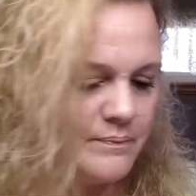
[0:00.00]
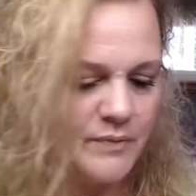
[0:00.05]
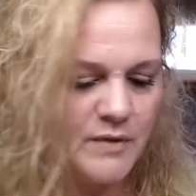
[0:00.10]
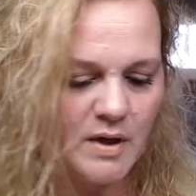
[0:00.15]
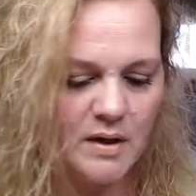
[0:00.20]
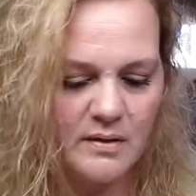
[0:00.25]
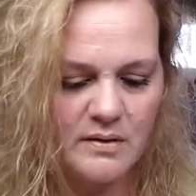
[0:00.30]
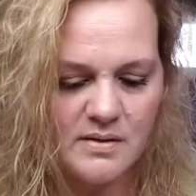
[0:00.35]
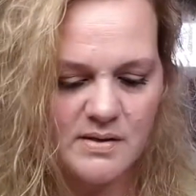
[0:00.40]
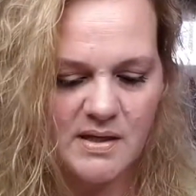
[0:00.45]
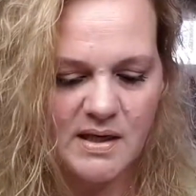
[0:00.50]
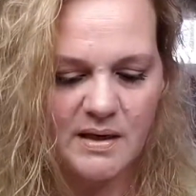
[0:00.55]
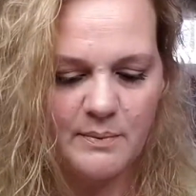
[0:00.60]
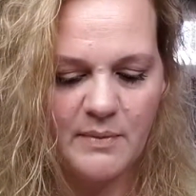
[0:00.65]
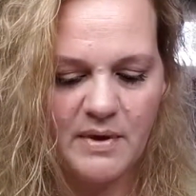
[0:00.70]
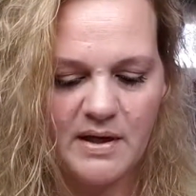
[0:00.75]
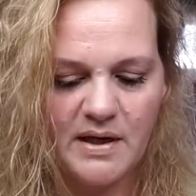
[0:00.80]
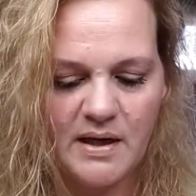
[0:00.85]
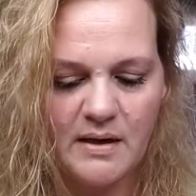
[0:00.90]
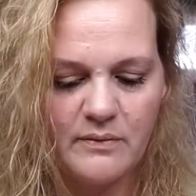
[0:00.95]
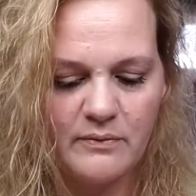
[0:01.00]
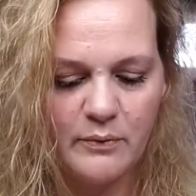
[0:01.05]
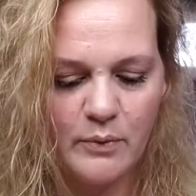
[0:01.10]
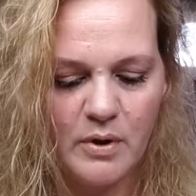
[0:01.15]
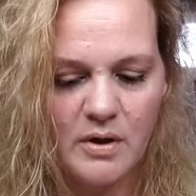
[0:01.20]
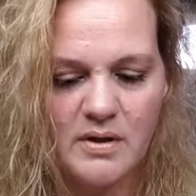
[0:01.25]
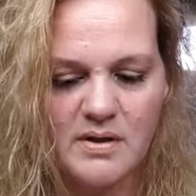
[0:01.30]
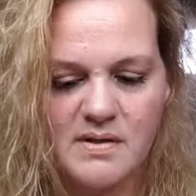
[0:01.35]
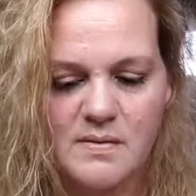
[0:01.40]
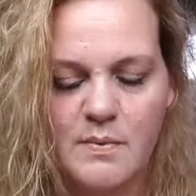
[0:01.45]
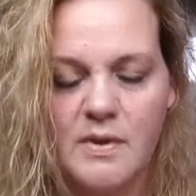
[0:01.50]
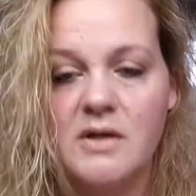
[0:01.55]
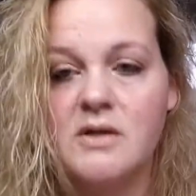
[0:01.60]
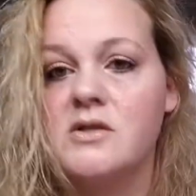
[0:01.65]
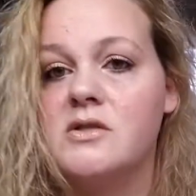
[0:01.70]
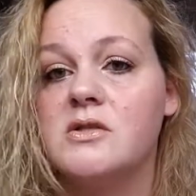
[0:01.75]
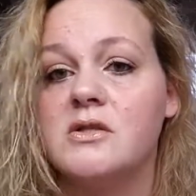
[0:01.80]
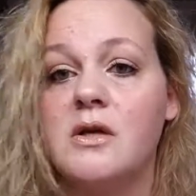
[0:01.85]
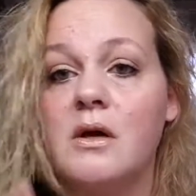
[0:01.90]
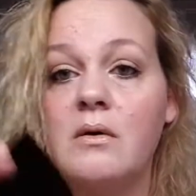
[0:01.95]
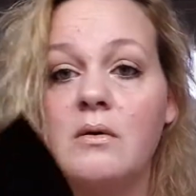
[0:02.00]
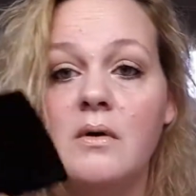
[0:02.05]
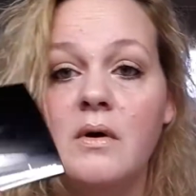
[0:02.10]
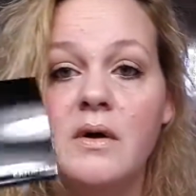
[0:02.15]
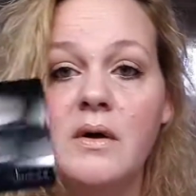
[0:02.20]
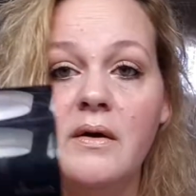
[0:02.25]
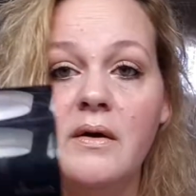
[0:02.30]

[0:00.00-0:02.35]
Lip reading: colors that I might not have worn as much, so